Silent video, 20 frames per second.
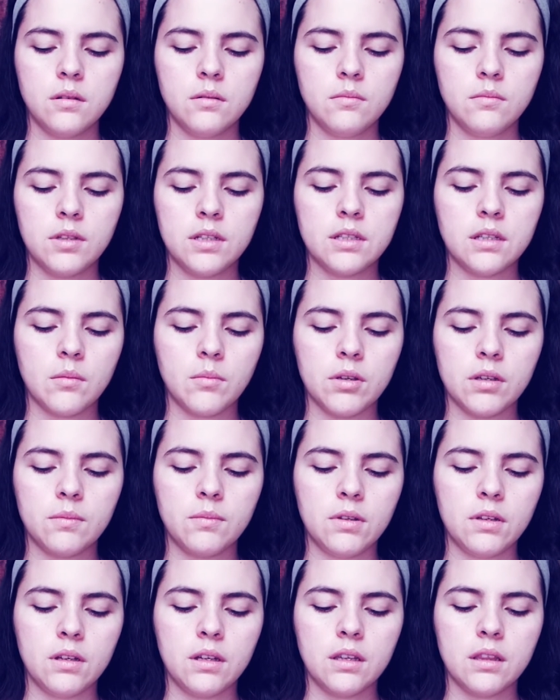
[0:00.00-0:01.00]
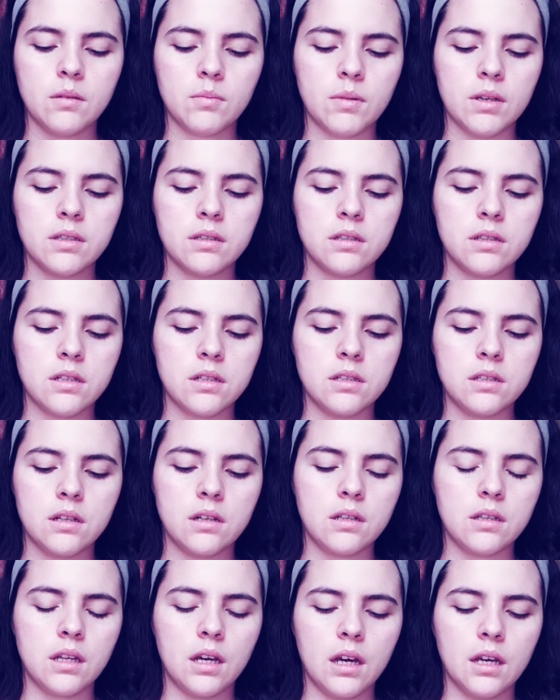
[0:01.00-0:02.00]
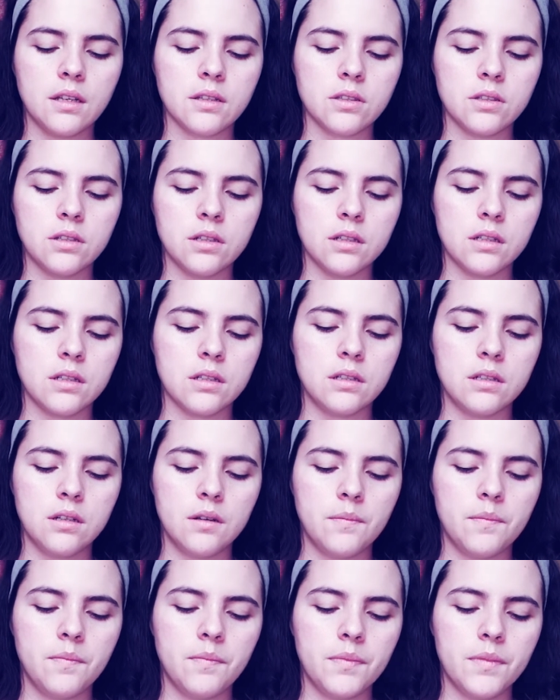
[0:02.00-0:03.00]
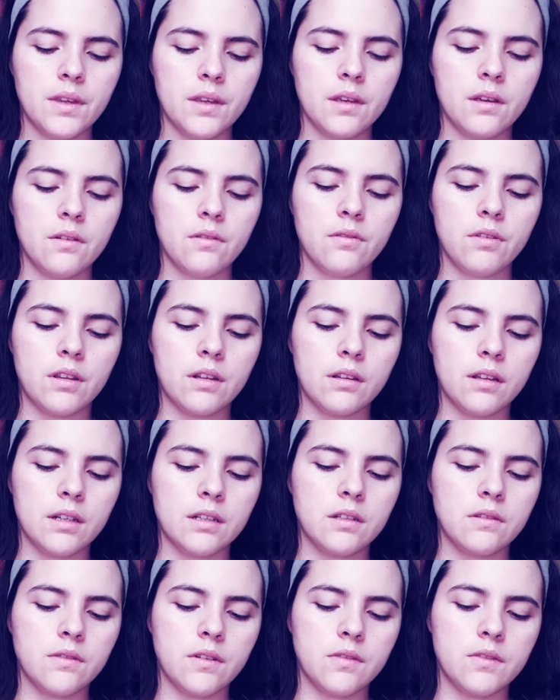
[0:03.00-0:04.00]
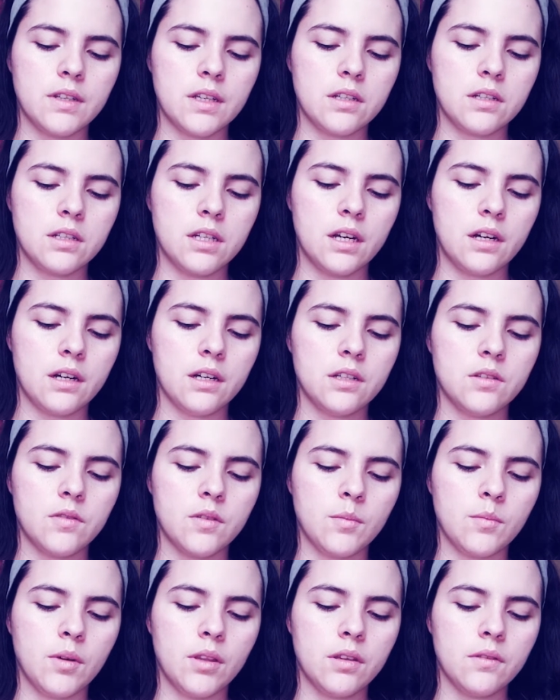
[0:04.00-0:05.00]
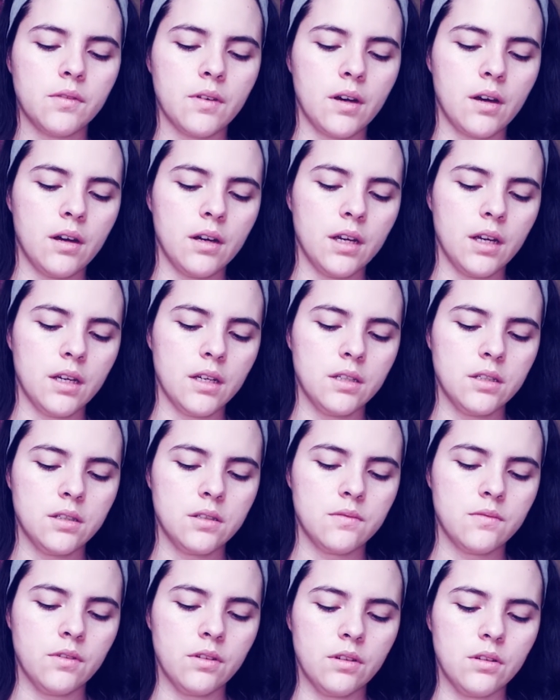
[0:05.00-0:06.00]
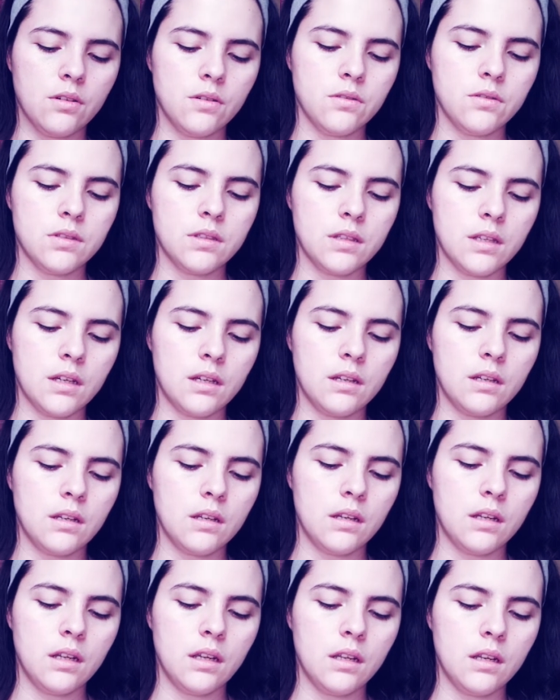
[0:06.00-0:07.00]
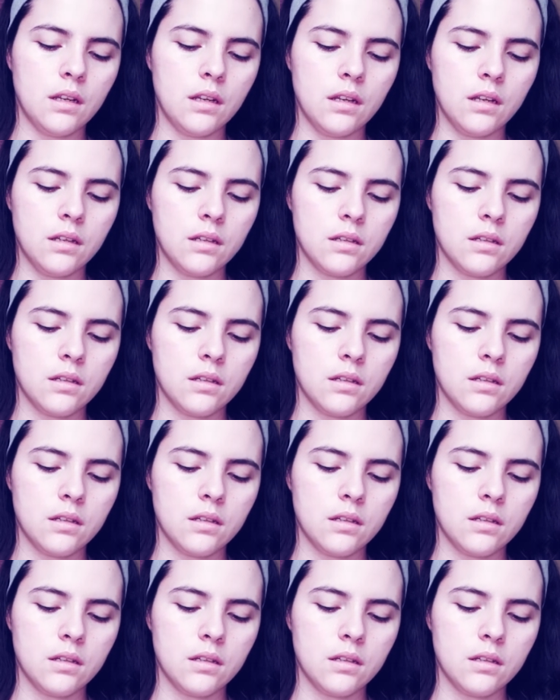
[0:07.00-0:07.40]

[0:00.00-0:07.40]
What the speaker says: Please help me communicate the messages that are in the highest good. The collective of Sagittarius for the month of August for those that need it.